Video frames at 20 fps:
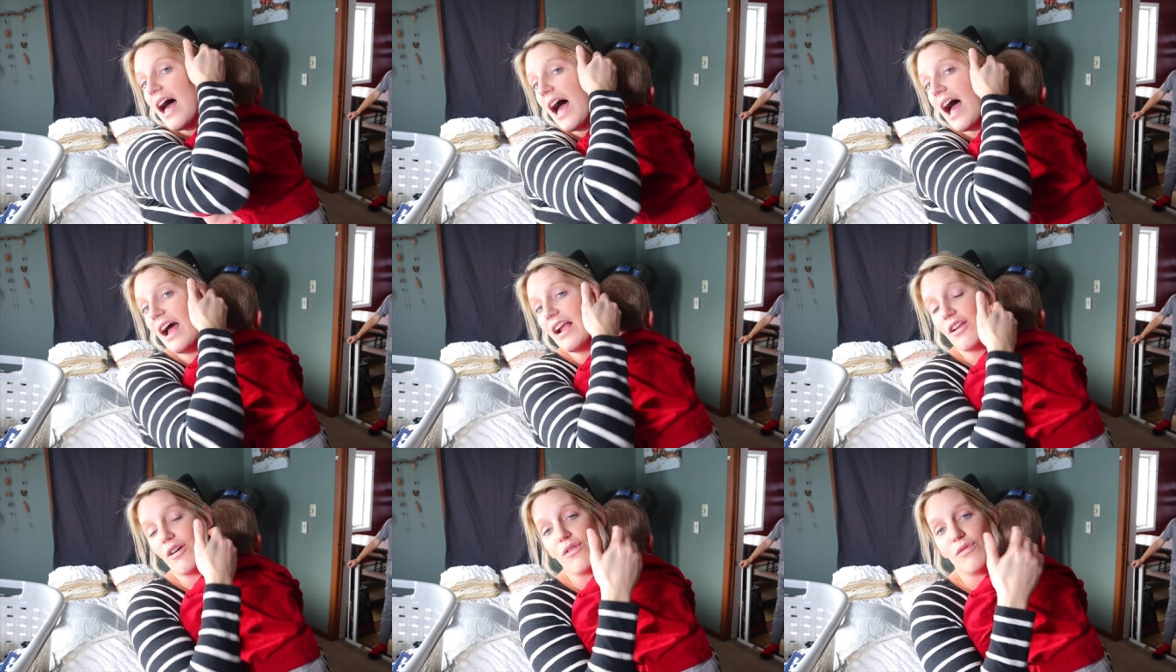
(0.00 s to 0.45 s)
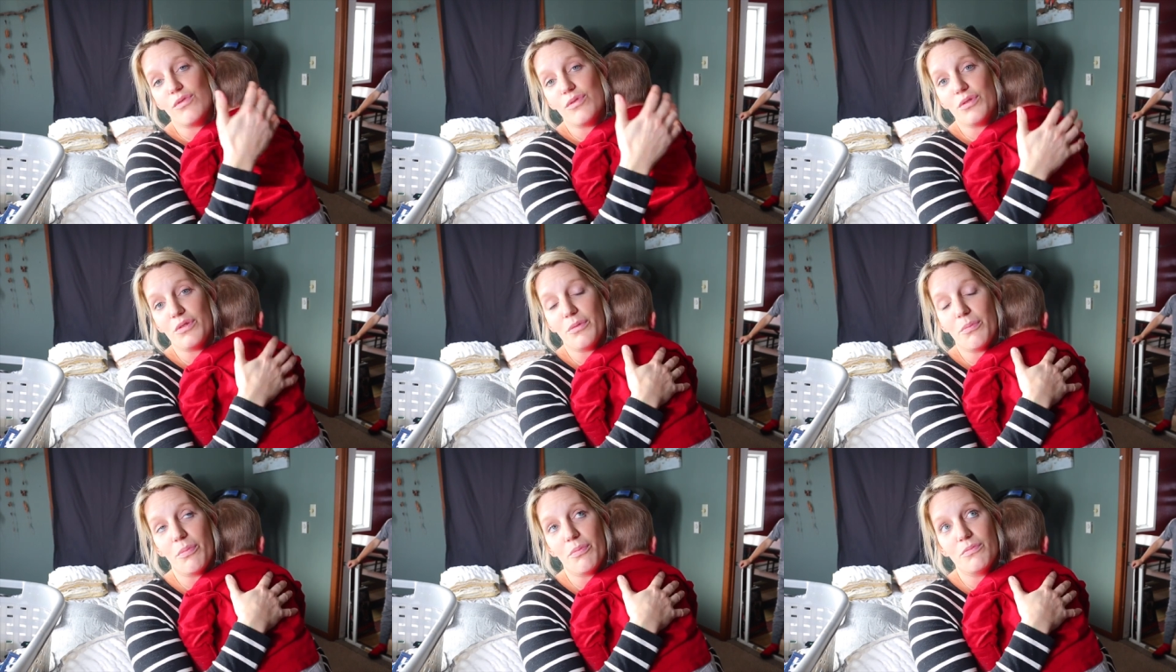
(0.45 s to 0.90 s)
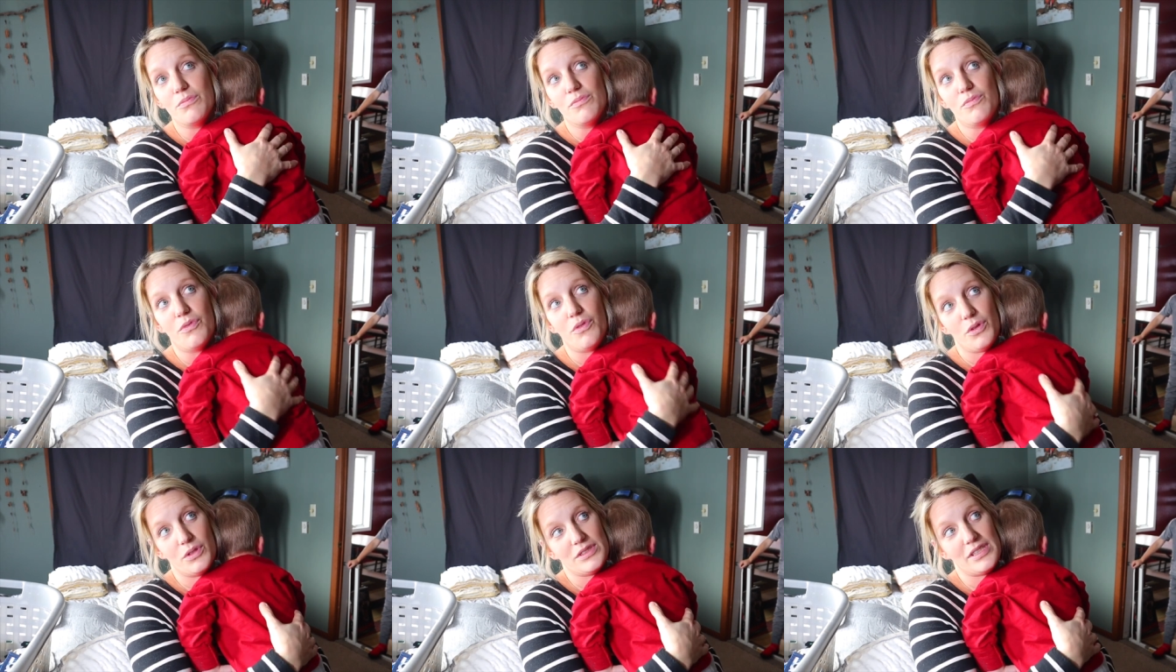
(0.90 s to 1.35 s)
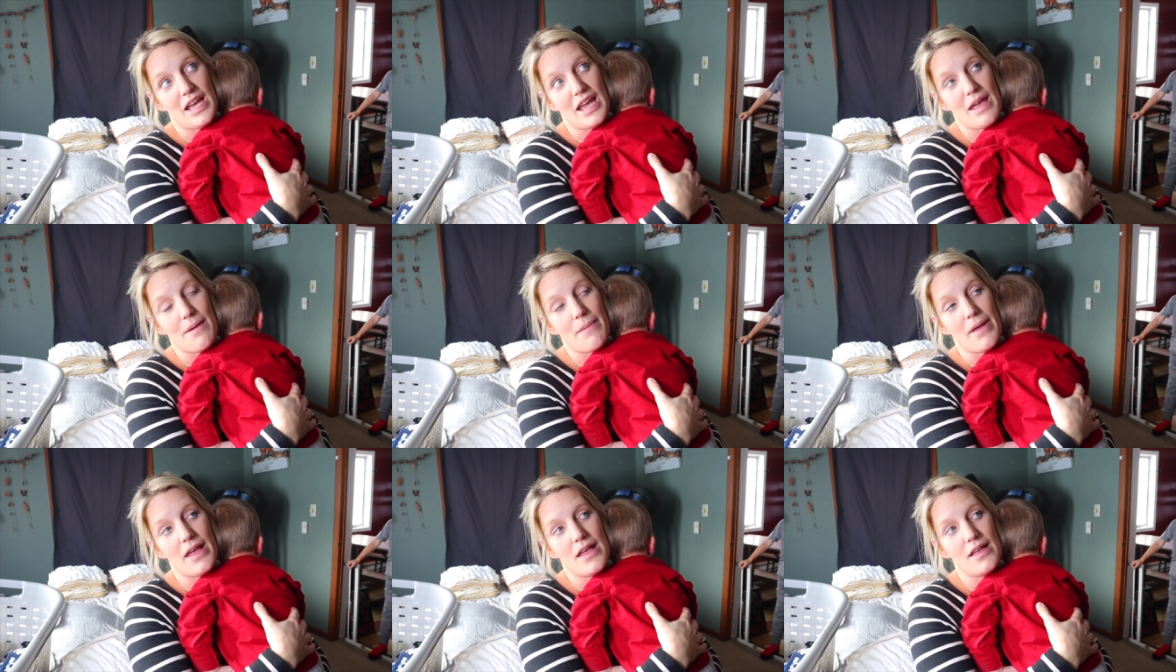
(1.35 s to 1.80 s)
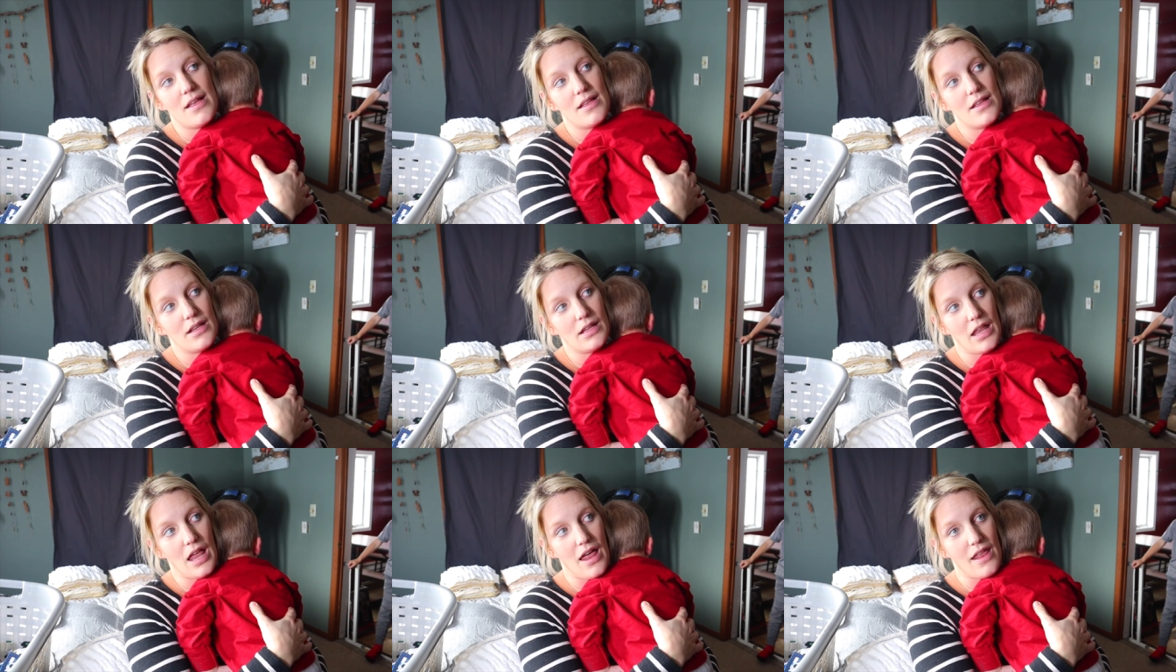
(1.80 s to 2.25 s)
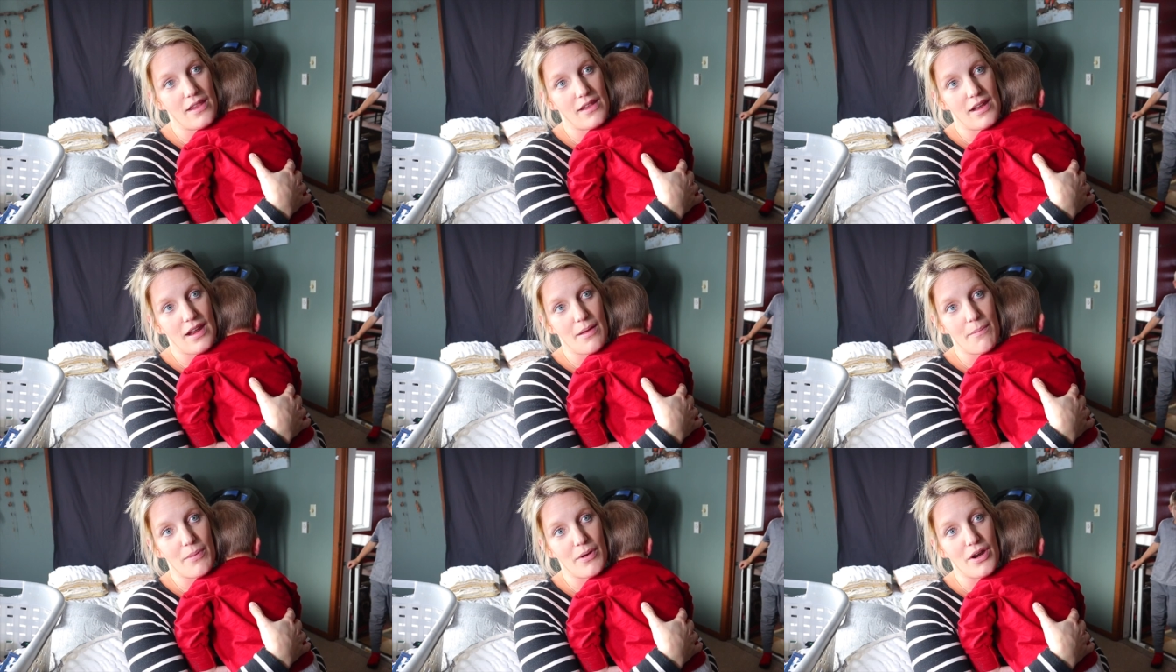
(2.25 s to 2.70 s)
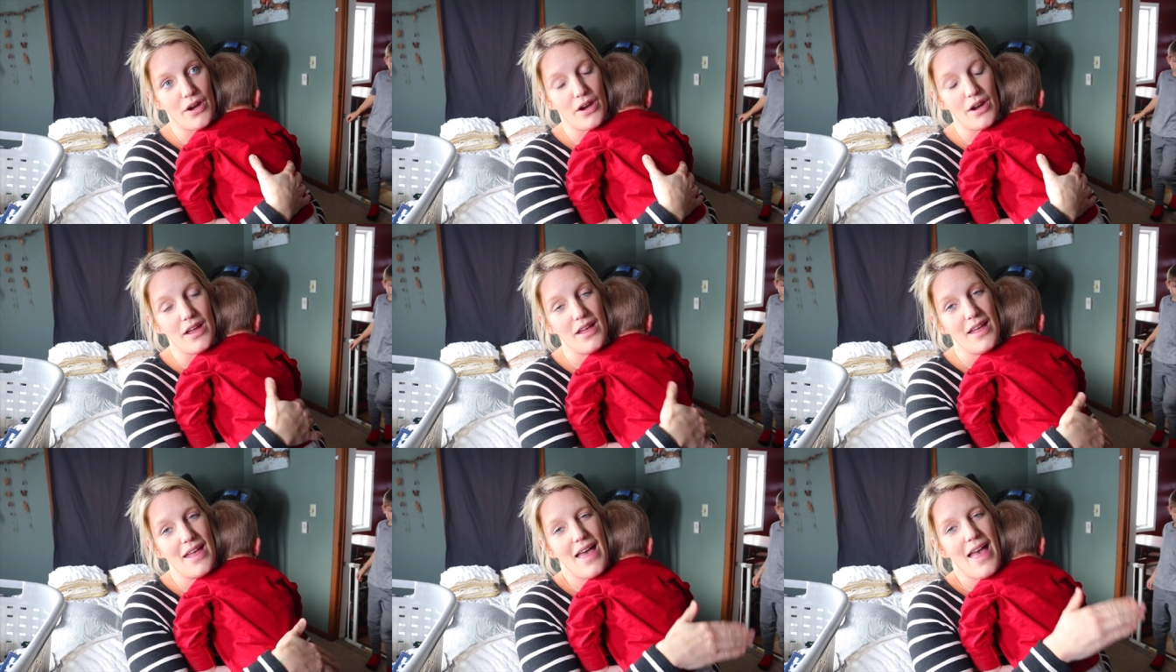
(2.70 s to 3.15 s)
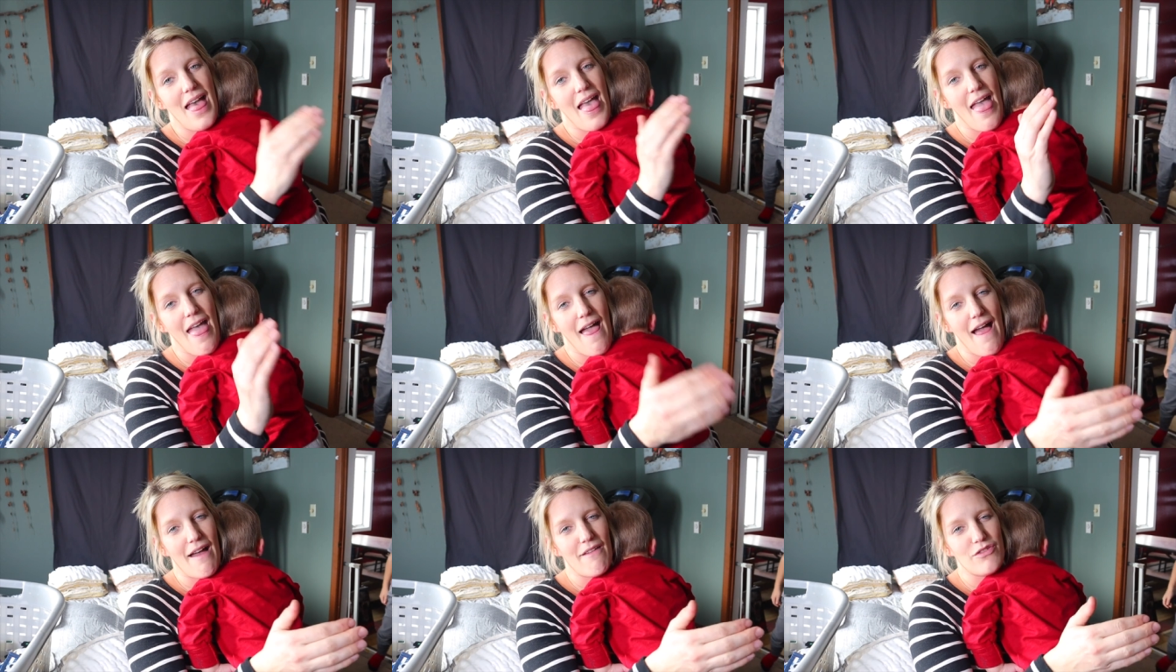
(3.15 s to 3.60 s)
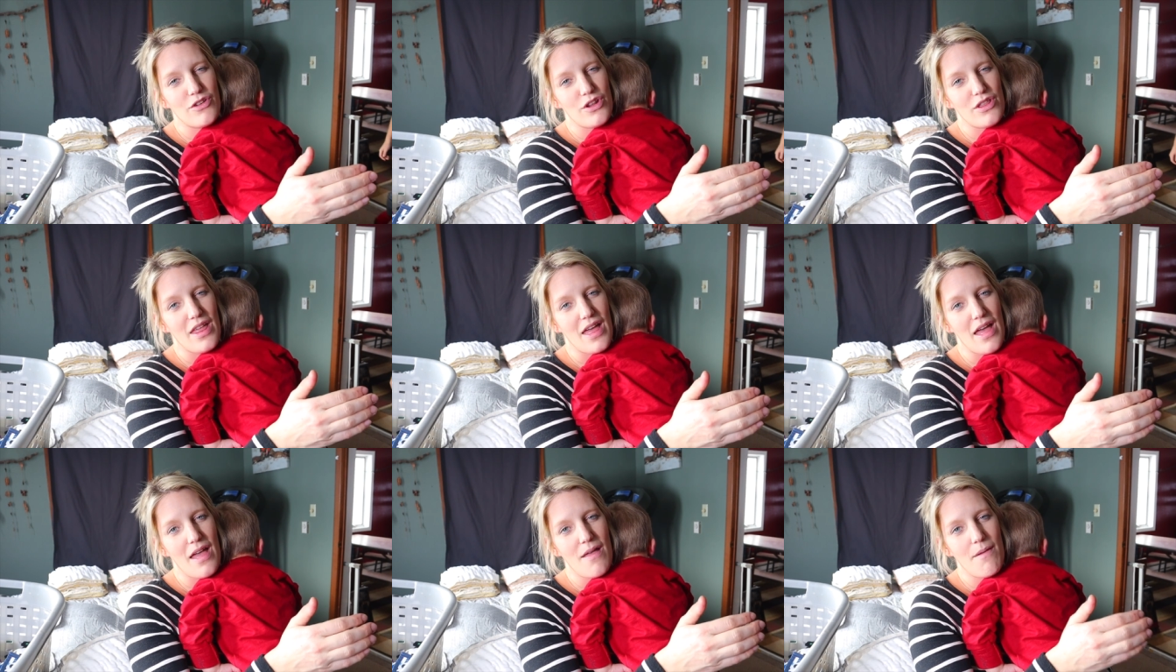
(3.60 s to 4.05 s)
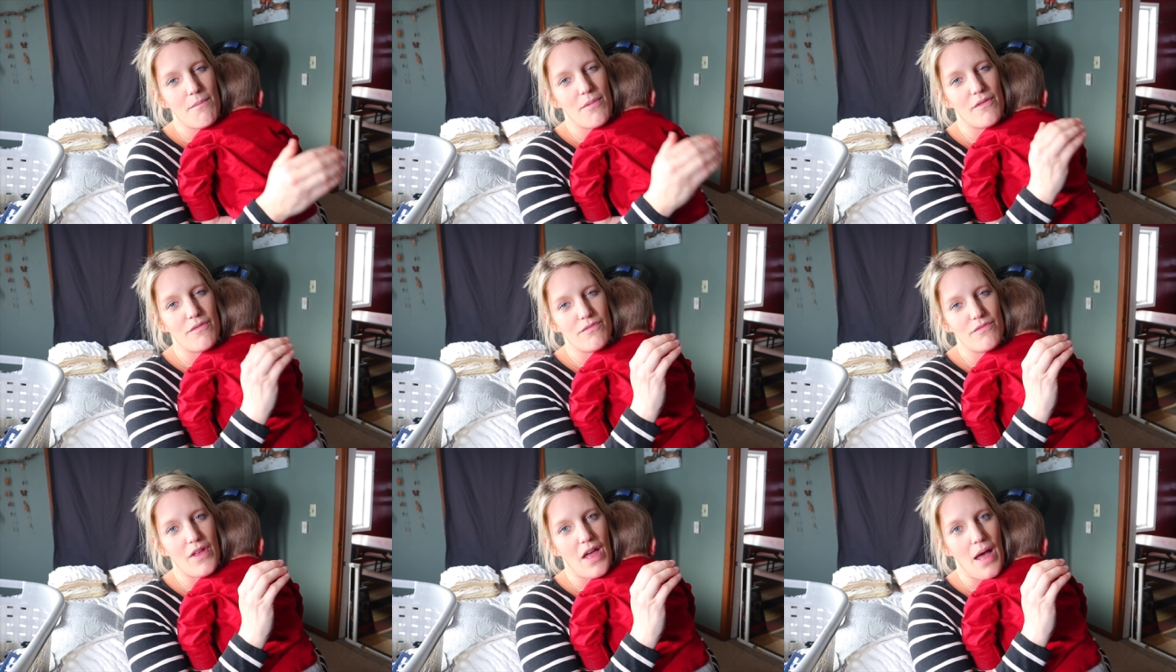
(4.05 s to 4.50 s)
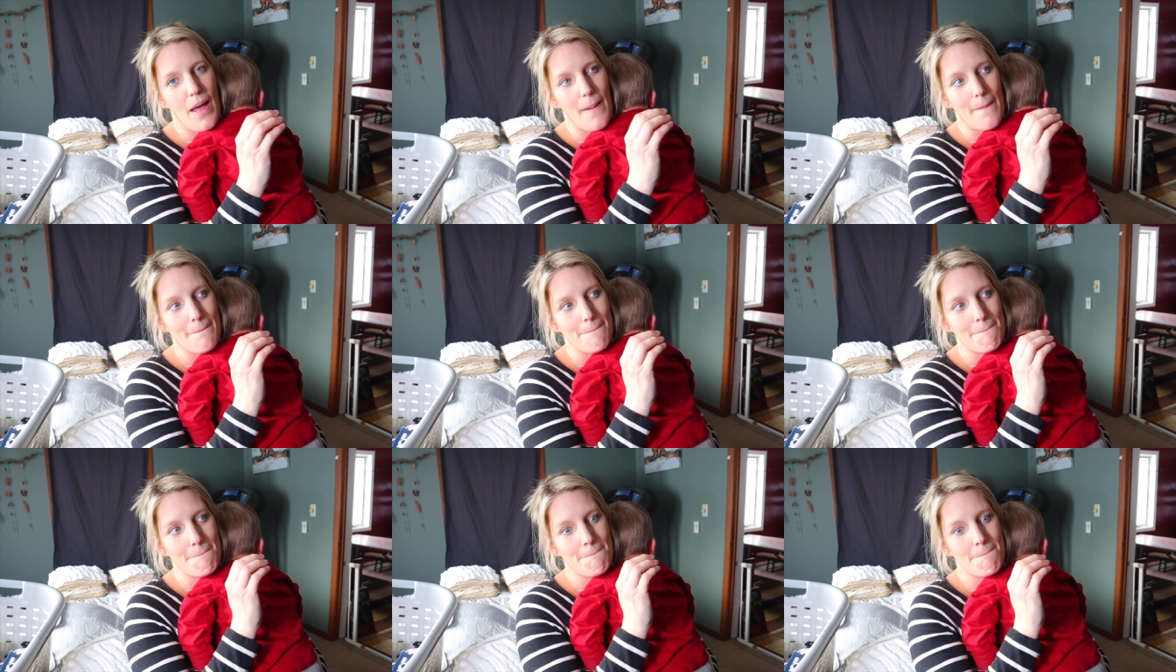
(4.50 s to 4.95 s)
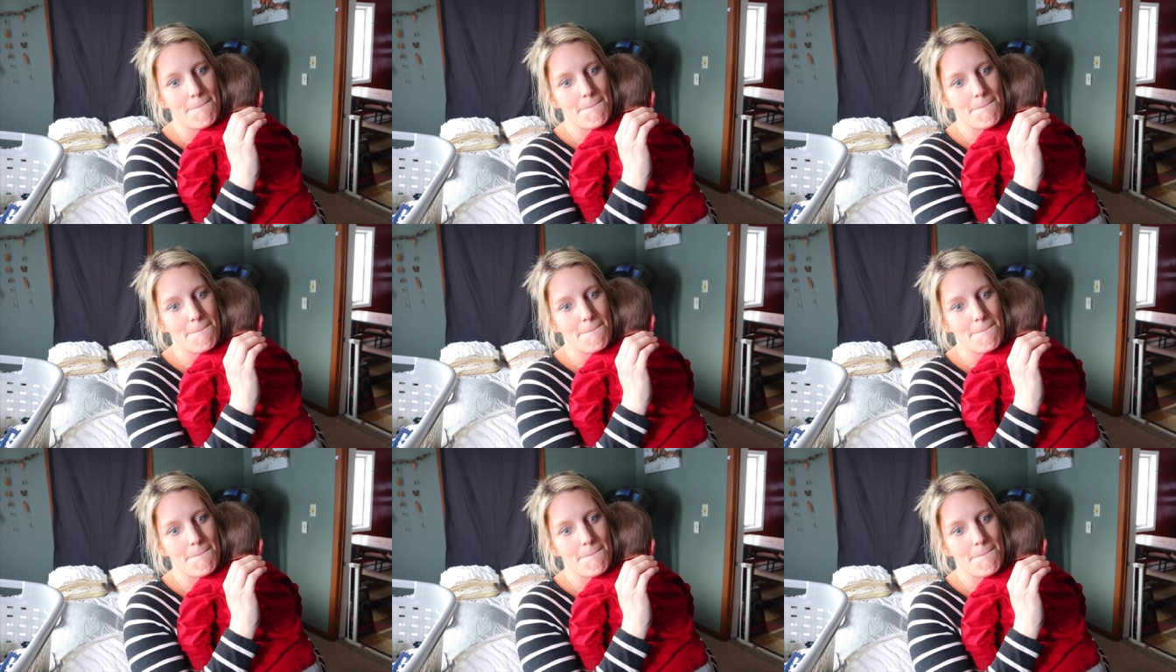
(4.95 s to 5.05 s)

I don't full full-time cloth diaper after that, but um,